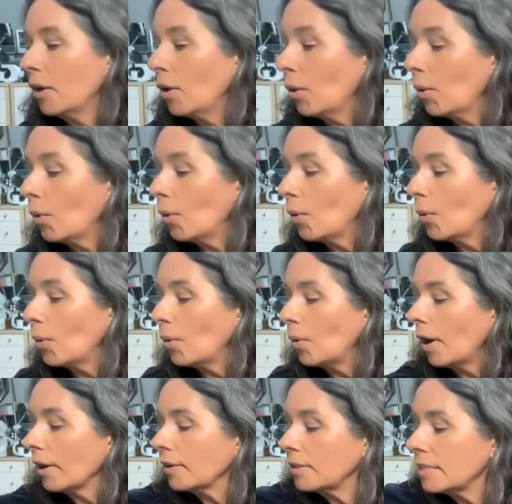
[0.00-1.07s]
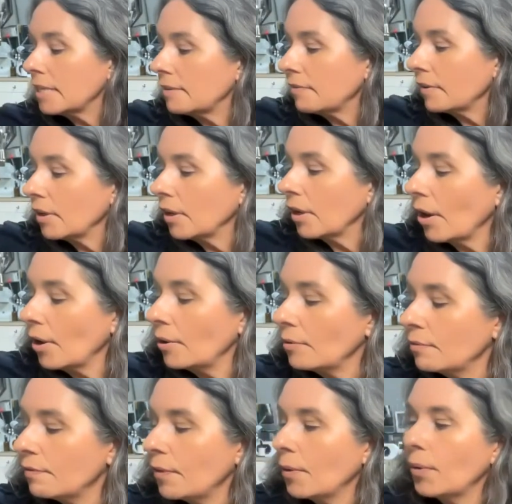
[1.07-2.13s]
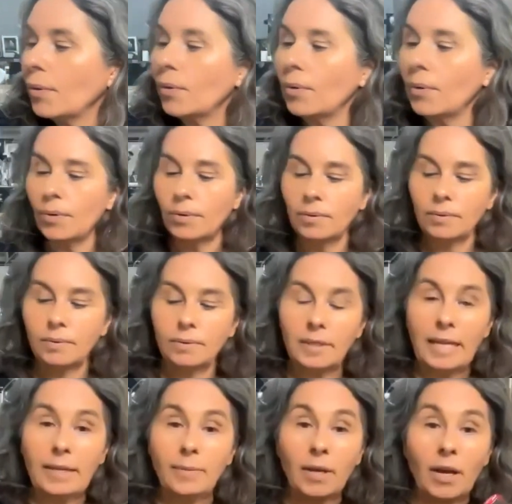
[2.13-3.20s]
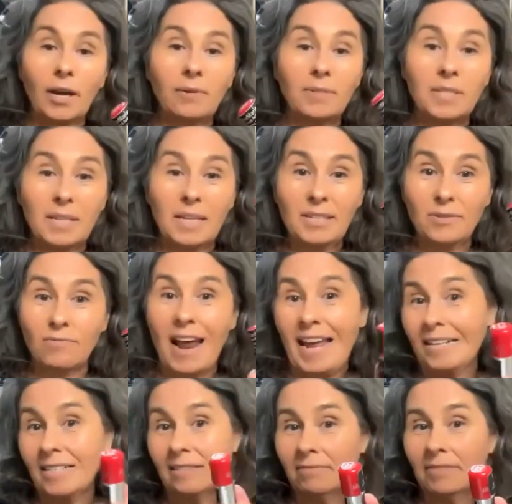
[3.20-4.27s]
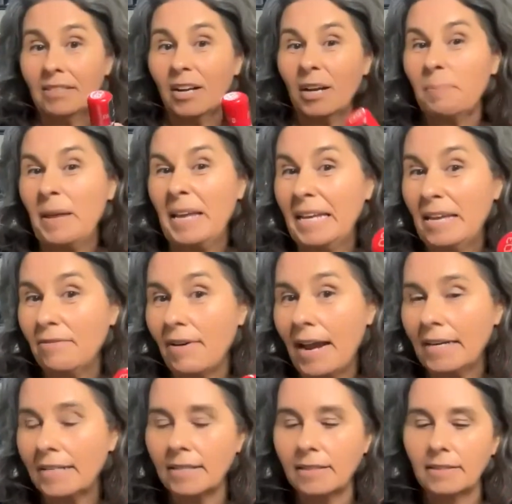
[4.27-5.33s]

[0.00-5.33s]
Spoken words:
Or I could even go for, here we go, it's a red. It's like a pinky red.